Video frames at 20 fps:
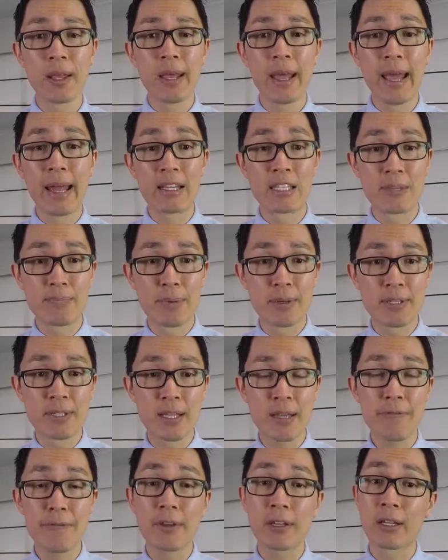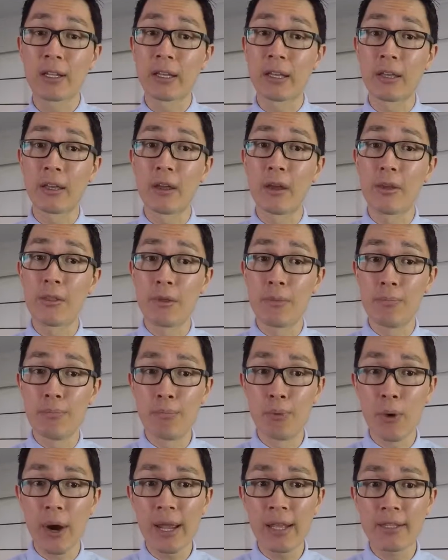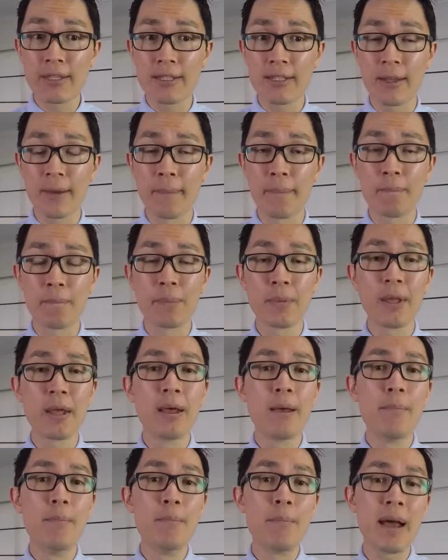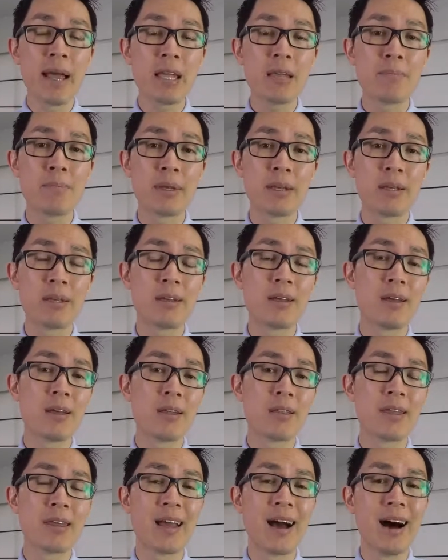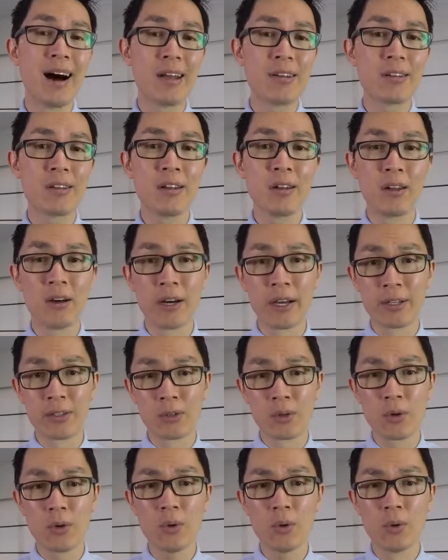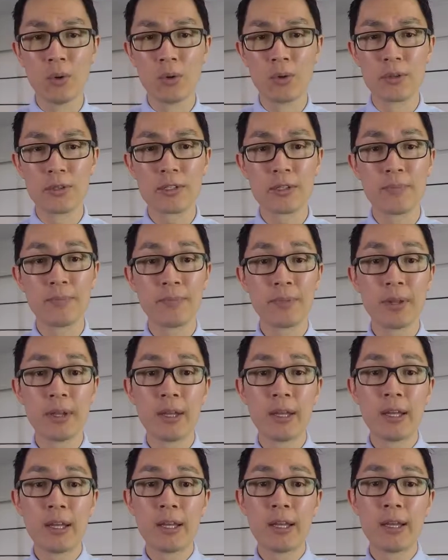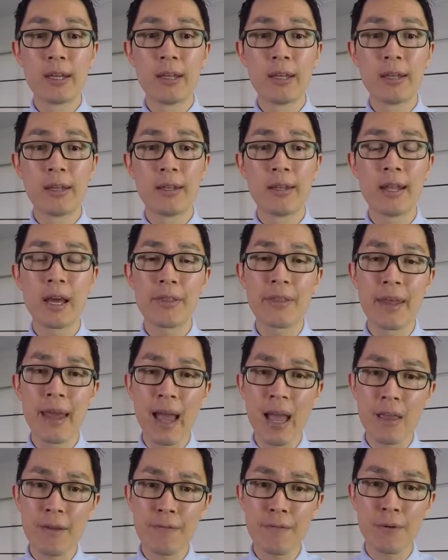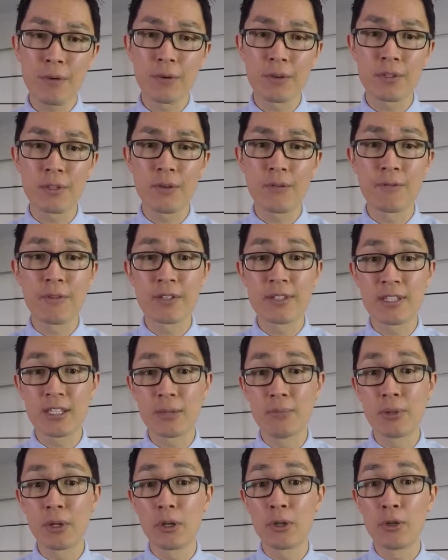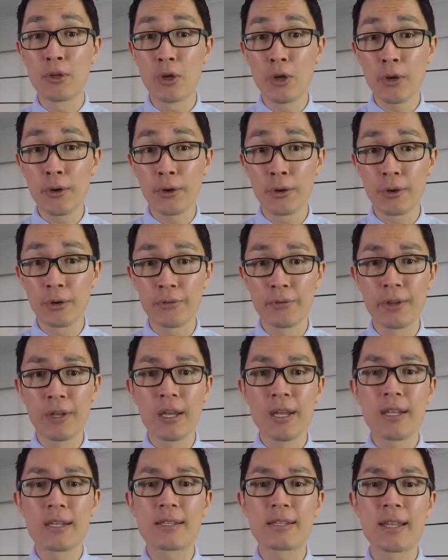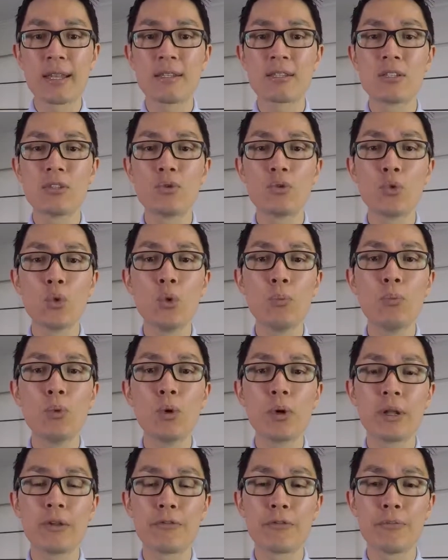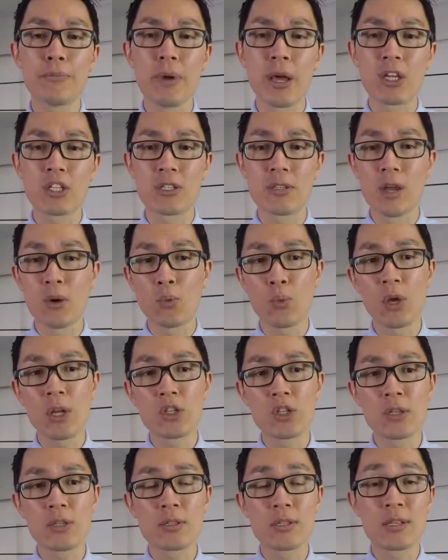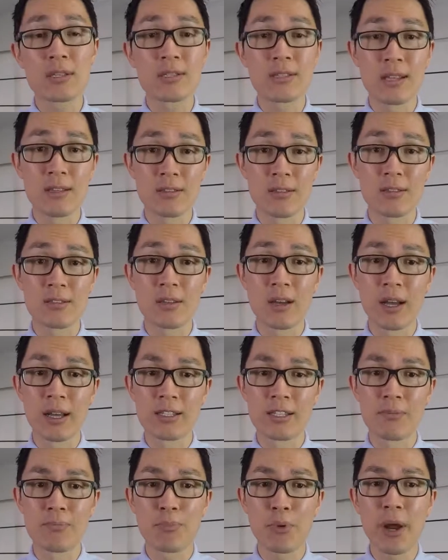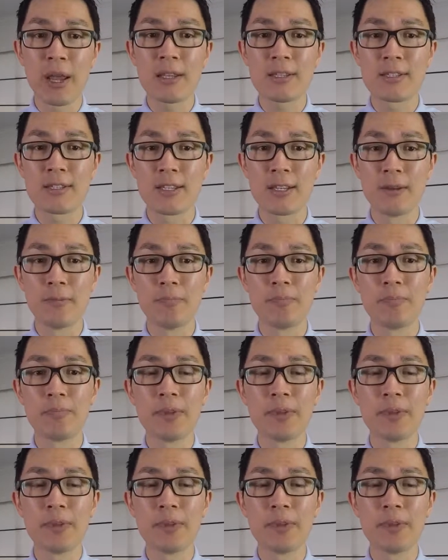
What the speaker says: and specifically the brainstem, may be the underlying cause. Now, the afferent vestibular nerve sends normal information that reaches the sensitized brainstem.